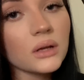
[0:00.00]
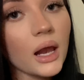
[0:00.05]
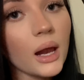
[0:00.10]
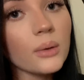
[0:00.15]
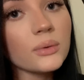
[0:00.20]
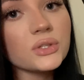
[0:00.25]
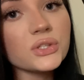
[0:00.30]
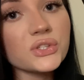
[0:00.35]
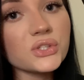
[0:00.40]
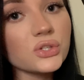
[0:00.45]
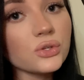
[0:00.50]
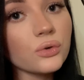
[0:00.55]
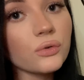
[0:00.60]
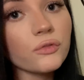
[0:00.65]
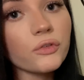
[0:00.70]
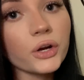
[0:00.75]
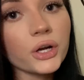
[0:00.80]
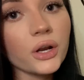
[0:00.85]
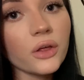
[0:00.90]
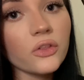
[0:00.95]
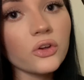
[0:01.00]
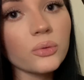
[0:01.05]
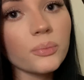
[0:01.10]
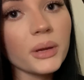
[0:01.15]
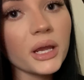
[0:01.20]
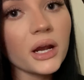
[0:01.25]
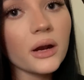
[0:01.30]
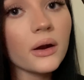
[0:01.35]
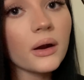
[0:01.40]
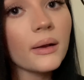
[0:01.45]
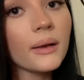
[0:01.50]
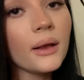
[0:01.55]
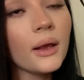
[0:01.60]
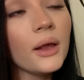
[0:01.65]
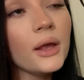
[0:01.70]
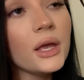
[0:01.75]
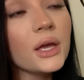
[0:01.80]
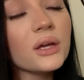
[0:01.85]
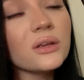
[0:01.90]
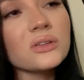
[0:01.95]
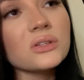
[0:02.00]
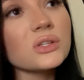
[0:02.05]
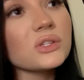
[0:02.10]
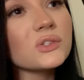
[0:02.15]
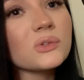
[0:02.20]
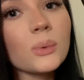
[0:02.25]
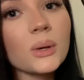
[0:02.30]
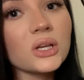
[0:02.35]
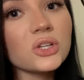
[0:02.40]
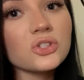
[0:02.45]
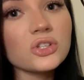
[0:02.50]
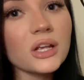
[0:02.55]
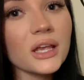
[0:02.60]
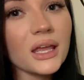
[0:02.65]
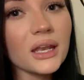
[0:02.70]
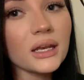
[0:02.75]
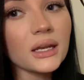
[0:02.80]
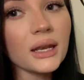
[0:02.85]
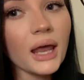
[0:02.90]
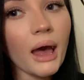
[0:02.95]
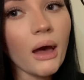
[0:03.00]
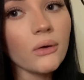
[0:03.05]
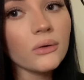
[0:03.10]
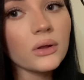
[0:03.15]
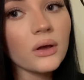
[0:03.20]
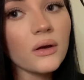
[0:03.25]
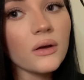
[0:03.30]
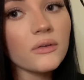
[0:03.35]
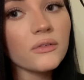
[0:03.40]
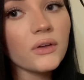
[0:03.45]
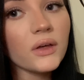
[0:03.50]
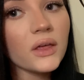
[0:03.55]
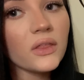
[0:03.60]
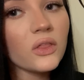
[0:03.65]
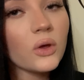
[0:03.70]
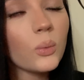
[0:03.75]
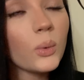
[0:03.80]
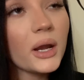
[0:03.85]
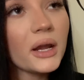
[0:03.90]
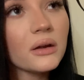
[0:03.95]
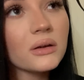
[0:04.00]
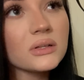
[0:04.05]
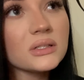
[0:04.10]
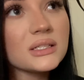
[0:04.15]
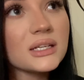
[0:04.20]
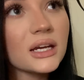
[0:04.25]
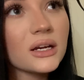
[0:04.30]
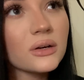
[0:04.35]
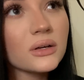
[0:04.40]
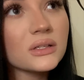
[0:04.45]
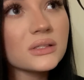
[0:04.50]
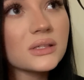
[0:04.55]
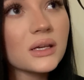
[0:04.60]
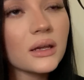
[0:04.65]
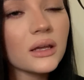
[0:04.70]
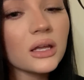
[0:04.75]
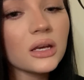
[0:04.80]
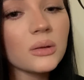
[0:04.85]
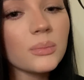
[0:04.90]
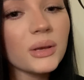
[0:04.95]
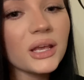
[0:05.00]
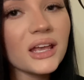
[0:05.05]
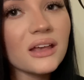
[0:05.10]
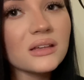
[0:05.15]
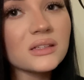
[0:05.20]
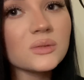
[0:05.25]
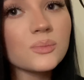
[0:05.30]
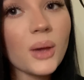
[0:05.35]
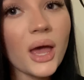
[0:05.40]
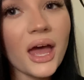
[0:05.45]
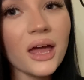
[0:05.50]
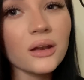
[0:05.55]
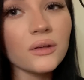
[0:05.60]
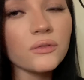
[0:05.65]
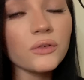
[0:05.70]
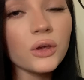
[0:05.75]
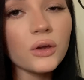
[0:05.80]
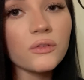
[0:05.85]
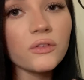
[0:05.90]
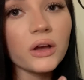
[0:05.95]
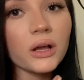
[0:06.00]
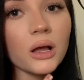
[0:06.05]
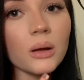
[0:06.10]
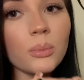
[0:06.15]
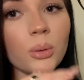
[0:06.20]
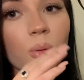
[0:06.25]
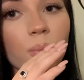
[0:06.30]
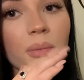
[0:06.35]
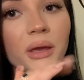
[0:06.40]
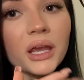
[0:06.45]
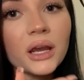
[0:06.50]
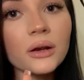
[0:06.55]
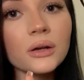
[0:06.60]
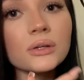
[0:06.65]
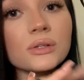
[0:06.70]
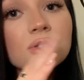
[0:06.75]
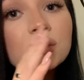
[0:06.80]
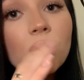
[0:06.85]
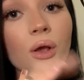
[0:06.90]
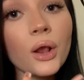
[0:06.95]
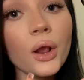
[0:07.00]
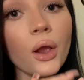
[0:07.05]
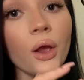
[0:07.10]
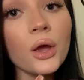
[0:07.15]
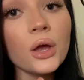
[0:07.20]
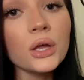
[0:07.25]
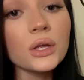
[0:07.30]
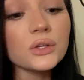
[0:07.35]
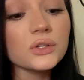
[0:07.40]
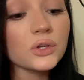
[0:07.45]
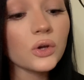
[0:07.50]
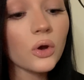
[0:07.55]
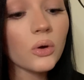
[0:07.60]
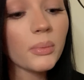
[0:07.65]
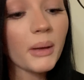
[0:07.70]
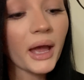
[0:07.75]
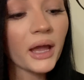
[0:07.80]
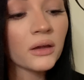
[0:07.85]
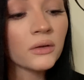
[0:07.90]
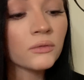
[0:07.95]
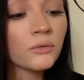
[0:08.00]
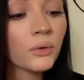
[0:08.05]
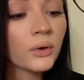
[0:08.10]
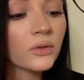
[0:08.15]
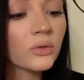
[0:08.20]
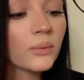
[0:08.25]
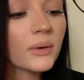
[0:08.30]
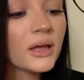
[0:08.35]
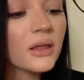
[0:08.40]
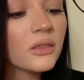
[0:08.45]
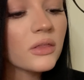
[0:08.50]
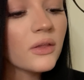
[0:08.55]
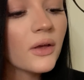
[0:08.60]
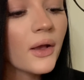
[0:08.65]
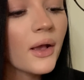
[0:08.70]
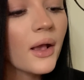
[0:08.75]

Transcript: was due for another pair to switch in and out of, and the wear and tear isn't going to be as bad if you have a couple pairs to go back and forth with.